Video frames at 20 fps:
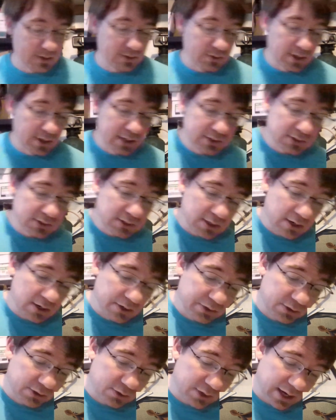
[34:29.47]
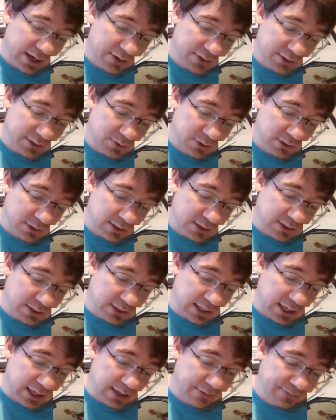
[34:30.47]
Right, so the carousing would
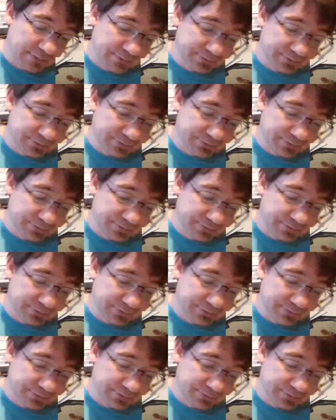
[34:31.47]
succeed.